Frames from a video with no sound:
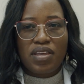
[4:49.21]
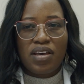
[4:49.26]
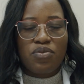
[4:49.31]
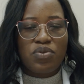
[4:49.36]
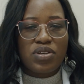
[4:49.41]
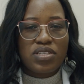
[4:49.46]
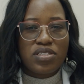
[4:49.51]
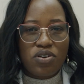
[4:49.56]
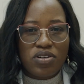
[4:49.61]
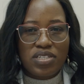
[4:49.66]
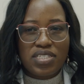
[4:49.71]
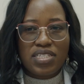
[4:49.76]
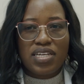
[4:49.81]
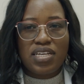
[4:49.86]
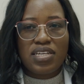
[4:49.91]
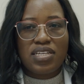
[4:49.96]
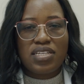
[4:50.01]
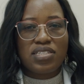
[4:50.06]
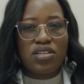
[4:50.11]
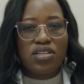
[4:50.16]

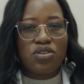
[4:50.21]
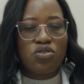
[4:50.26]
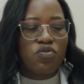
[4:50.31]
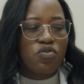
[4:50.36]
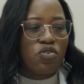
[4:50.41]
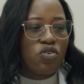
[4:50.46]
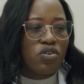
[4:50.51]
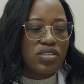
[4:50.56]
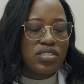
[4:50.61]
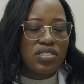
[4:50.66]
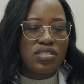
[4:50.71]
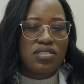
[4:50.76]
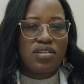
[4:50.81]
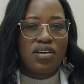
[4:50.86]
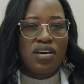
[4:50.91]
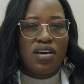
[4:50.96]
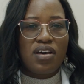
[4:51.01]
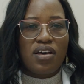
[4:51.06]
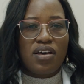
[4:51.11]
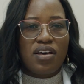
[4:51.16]
resources and of course
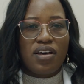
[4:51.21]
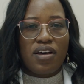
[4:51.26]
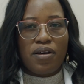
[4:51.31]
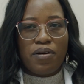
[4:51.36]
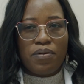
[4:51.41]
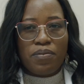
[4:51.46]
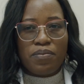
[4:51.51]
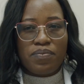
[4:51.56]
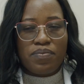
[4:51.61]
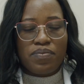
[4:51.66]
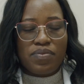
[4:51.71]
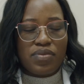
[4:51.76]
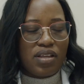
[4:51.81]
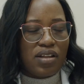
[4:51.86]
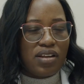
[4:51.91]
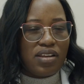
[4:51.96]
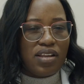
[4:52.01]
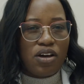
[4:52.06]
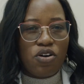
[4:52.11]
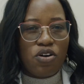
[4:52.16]

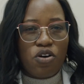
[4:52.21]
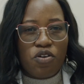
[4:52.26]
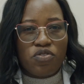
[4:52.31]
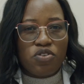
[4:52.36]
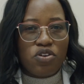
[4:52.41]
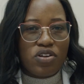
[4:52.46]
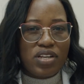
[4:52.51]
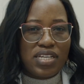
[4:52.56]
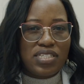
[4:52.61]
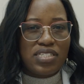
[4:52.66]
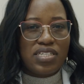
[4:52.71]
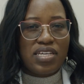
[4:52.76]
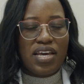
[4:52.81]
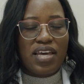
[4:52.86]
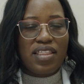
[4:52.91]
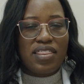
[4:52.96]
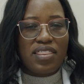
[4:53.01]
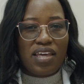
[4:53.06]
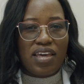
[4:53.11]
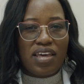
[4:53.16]
lack of knowledge
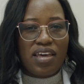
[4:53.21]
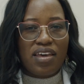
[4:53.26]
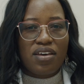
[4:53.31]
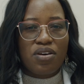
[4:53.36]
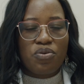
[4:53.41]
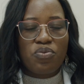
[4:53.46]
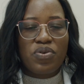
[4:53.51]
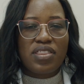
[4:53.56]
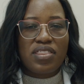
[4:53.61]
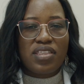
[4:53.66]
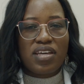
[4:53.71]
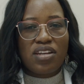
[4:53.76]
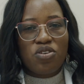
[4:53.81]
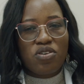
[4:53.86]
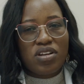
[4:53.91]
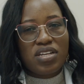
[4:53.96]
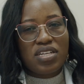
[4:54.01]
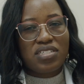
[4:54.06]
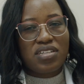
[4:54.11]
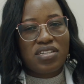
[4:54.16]
here and there, with the
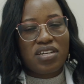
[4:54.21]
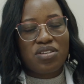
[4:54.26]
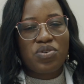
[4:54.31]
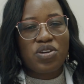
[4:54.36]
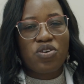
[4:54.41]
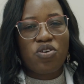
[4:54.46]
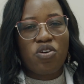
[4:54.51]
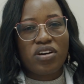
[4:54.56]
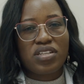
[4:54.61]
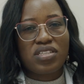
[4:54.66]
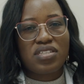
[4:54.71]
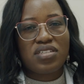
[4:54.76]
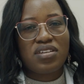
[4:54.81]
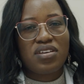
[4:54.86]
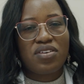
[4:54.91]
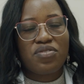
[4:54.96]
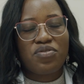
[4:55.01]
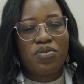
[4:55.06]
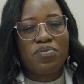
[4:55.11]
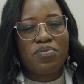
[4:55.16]
knowledge that we got
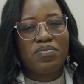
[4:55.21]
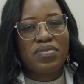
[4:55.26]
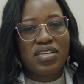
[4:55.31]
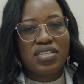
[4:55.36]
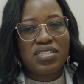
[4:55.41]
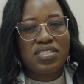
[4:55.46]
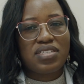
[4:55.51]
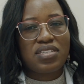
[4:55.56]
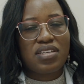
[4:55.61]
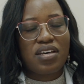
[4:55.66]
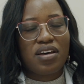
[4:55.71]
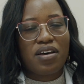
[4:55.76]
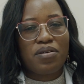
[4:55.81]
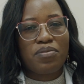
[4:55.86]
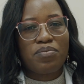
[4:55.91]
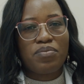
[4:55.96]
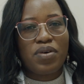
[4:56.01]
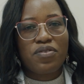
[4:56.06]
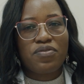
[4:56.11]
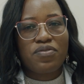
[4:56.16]
from this
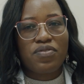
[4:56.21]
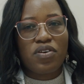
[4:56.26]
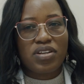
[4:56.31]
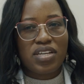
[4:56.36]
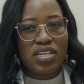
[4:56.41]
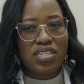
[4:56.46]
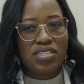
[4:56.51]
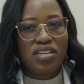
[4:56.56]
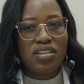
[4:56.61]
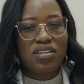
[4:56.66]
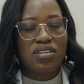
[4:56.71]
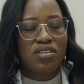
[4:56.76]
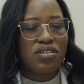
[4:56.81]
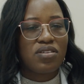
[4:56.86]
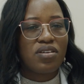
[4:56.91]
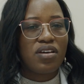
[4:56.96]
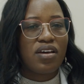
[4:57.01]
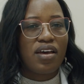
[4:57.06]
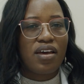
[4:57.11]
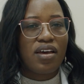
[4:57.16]
Merck
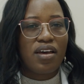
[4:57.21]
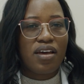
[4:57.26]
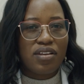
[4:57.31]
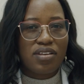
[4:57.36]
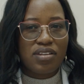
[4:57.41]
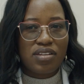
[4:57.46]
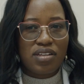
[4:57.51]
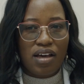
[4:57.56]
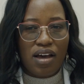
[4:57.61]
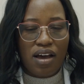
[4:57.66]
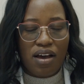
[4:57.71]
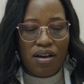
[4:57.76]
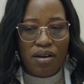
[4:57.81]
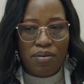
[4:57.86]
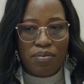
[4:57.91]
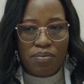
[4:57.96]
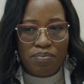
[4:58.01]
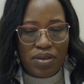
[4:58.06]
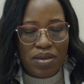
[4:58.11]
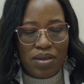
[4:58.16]
Foundation and
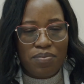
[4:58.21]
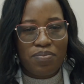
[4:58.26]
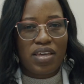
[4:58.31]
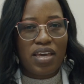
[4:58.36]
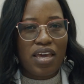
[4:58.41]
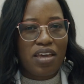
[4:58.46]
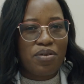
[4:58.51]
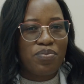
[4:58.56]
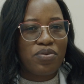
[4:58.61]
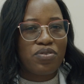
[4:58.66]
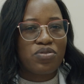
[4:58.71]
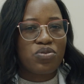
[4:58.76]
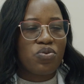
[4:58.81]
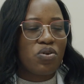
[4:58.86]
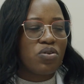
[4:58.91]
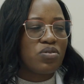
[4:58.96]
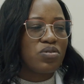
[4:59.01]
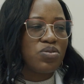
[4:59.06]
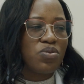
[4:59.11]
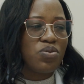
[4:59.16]
me being able to
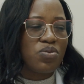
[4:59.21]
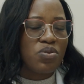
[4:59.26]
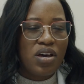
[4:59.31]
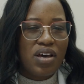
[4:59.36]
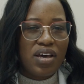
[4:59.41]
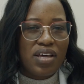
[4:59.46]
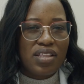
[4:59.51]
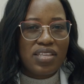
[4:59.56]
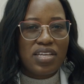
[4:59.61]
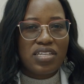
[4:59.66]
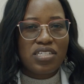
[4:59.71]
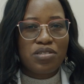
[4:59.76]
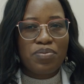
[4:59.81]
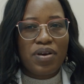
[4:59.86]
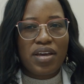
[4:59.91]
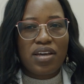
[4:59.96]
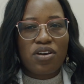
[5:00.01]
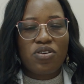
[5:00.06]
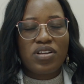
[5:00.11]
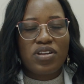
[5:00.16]
also teach
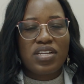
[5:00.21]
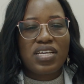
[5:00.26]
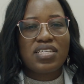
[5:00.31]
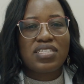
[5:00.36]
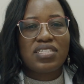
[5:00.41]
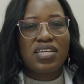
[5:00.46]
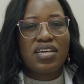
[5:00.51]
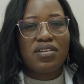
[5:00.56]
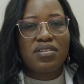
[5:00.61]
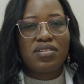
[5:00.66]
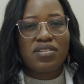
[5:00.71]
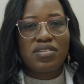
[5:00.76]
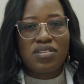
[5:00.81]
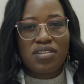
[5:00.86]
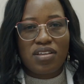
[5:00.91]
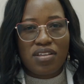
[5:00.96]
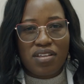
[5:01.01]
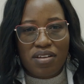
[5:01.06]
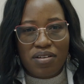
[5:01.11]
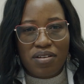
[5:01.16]
my colleagues and
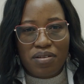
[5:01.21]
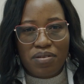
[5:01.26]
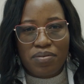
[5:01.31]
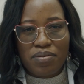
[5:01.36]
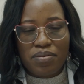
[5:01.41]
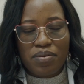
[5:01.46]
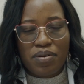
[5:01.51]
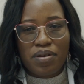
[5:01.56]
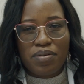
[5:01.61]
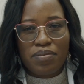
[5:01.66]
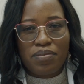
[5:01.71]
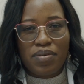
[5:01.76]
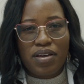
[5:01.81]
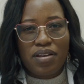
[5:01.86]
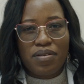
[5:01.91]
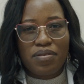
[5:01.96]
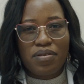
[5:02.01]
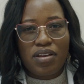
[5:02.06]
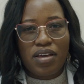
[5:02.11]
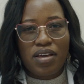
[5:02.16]

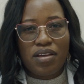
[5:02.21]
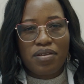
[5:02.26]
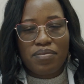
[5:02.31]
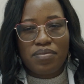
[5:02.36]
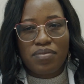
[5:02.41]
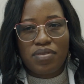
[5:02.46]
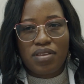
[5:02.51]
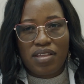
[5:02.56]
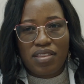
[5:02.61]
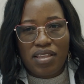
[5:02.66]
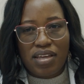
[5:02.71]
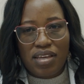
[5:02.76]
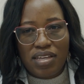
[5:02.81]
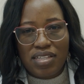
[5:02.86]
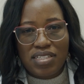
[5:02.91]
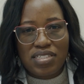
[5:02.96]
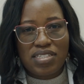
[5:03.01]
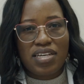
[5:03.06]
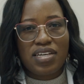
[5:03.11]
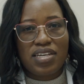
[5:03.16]
the
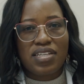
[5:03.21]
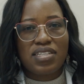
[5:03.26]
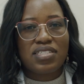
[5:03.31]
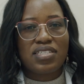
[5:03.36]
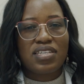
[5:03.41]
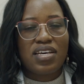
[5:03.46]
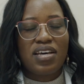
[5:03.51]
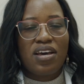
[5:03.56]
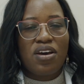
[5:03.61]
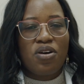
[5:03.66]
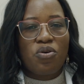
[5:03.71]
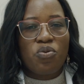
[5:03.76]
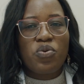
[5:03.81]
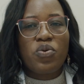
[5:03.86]
interns, we